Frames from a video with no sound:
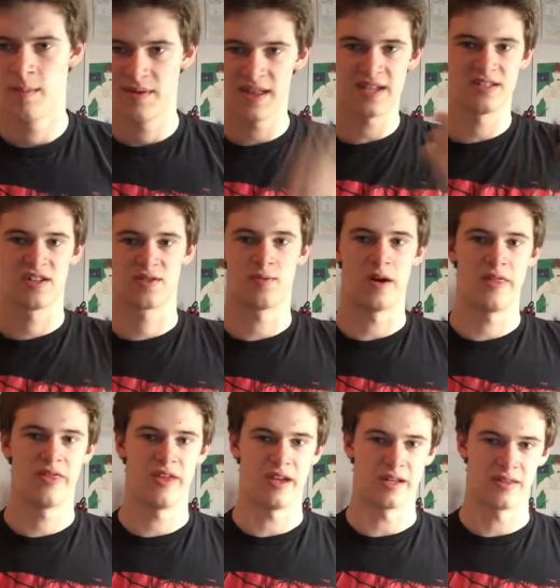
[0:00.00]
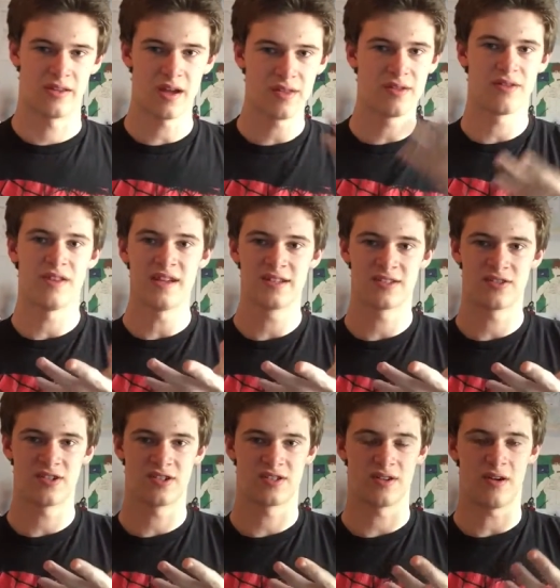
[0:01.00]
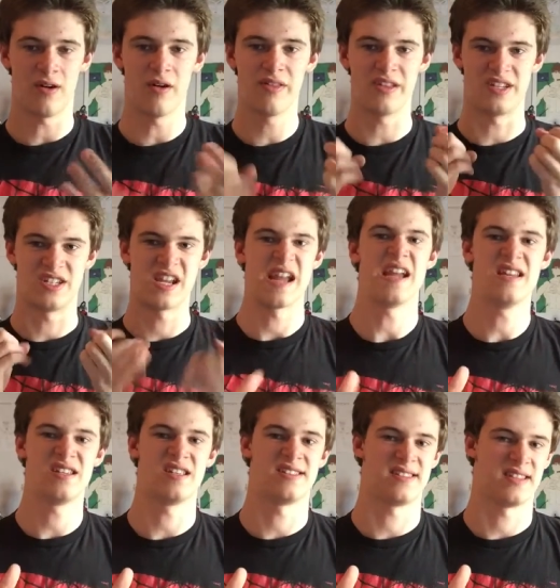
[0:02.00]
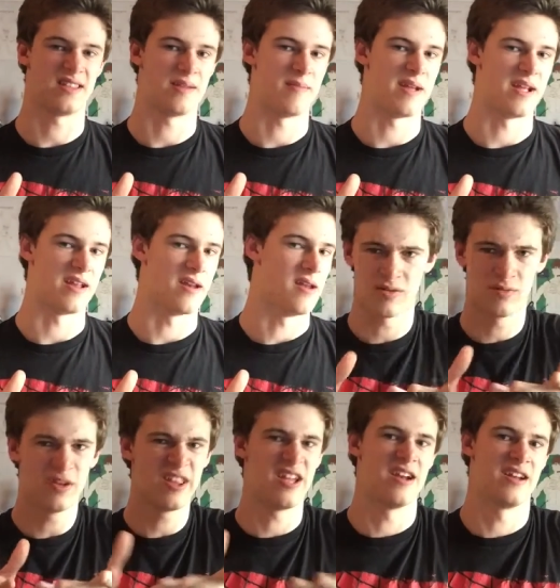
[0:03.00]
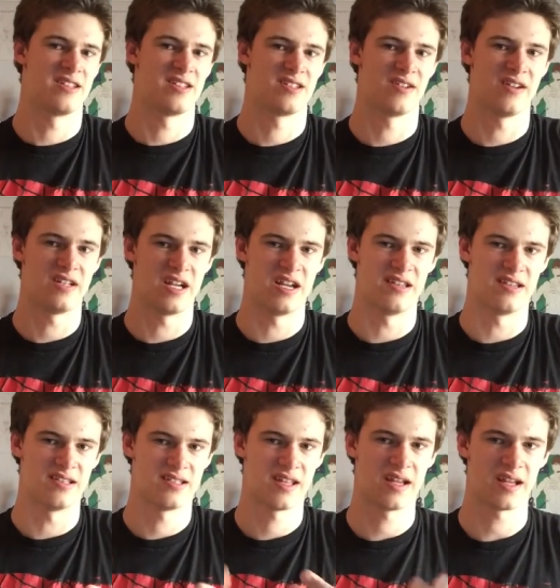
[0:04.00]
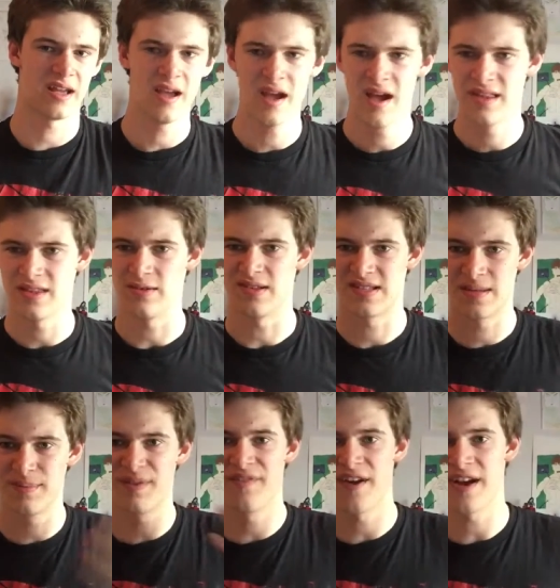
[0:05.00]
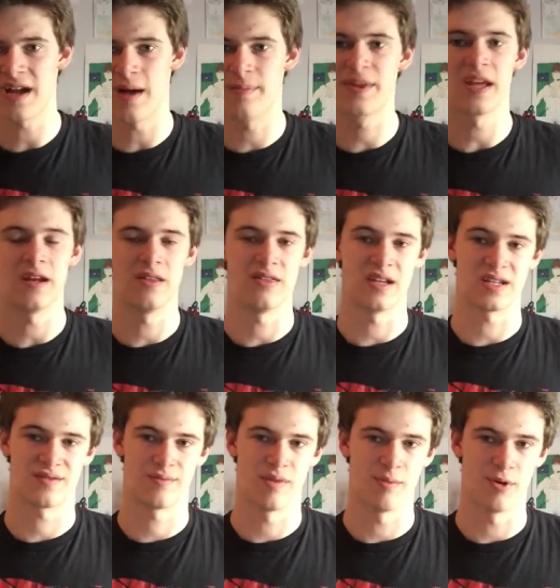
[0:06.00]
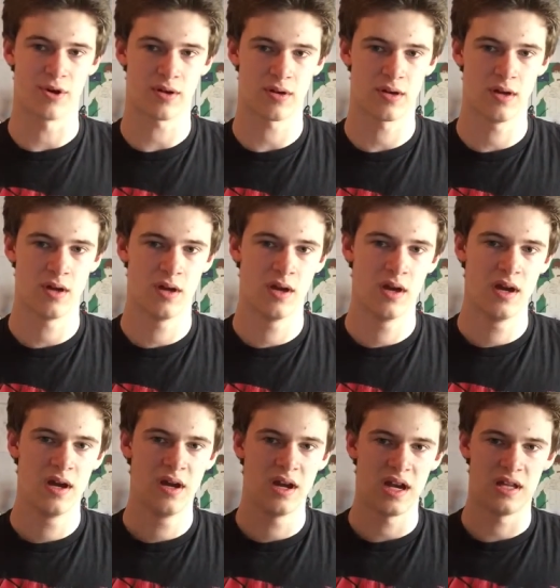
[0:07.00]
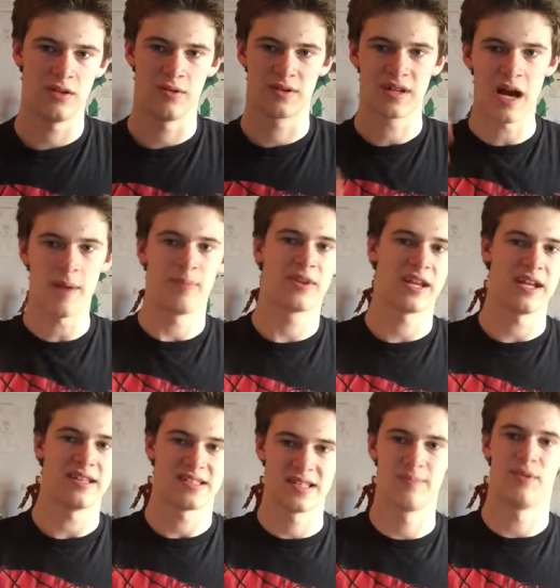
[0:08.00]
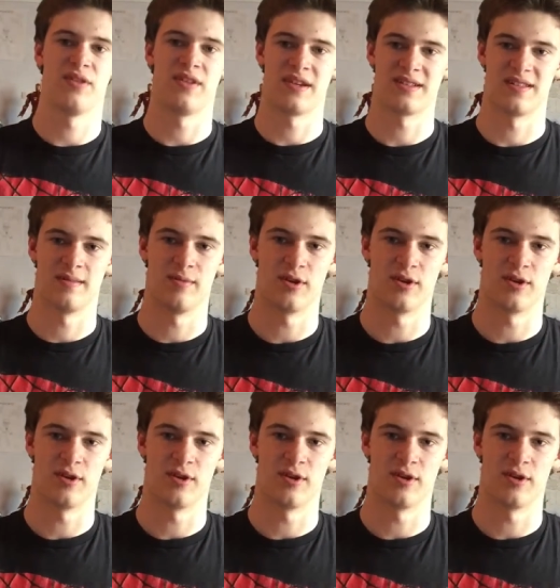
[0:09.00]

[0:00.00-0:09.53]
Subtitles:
But that's just one thing. The other things are just all the changes that they made. They're really unnecessary changes. Like, they would simplify complicated things from the book, and they would complicate simple things in the